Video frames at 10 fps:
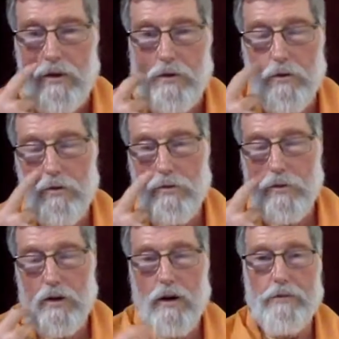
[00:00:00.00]

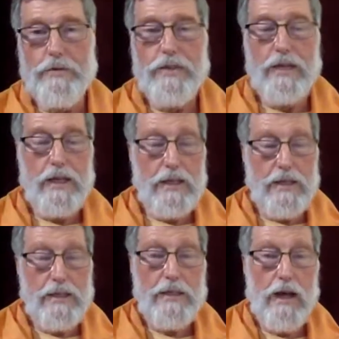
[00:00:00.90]
who obviously in
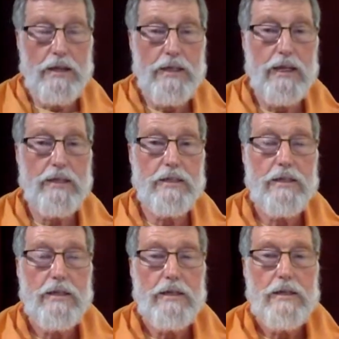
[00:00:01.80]
this
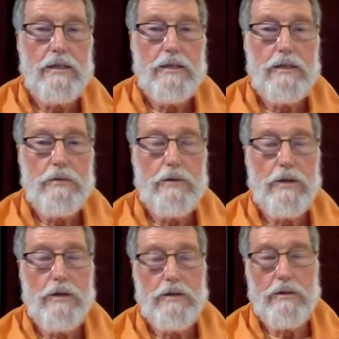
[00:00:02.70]
context
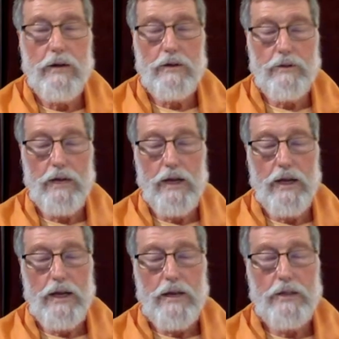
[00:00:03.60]
were not
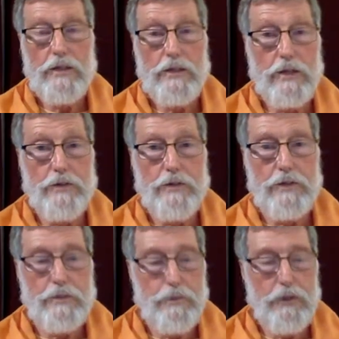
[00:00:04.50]
really
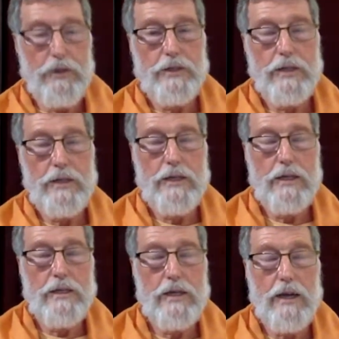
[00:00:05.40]
Kshatriyas because they didn't
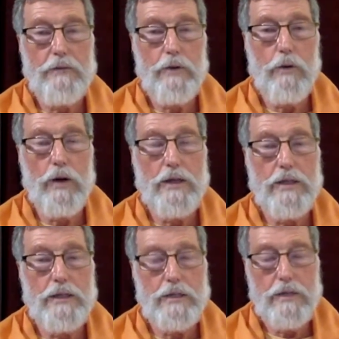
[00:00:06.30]
necessarily have the
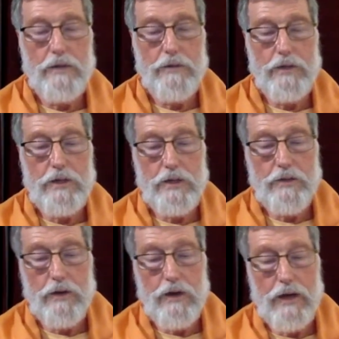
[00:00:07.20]
qualities of the
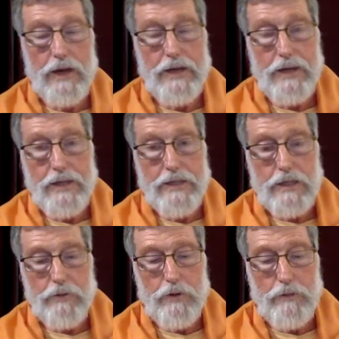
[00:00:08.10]
Kshatriya unless
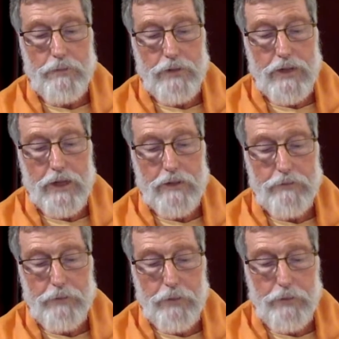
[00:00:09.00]
they were protective
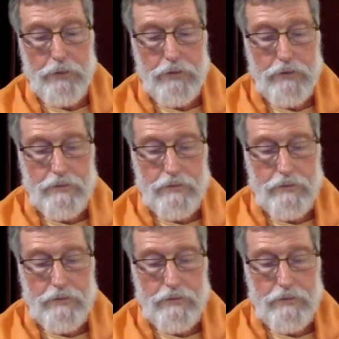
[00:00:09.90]
people.